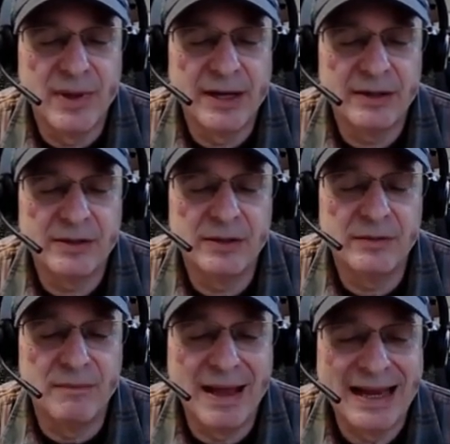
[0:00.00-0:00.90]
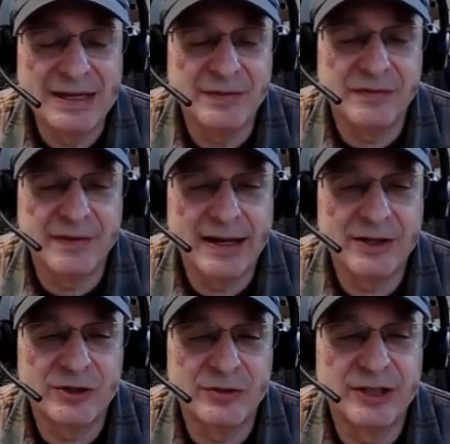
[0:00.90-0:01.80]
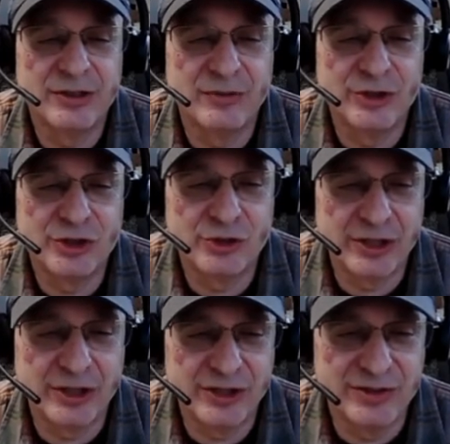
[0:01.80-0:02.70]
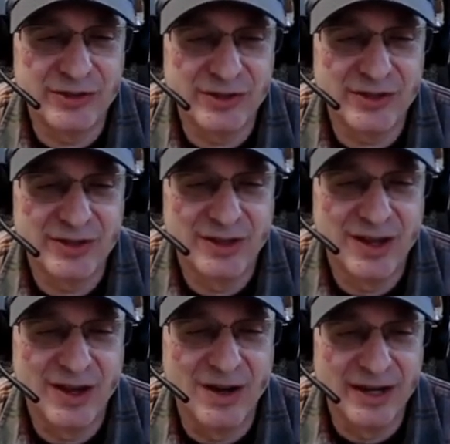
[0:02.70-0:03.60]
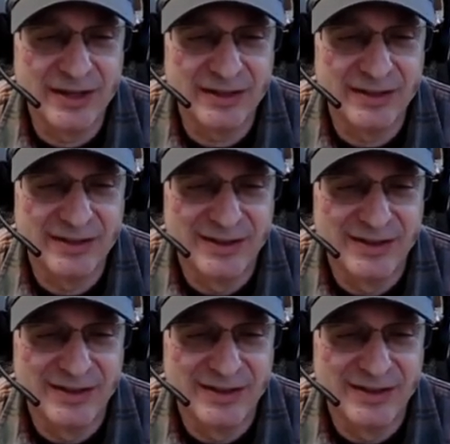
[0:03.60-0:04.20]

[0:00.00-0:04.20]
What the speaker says: medical manufacturing restrictions on it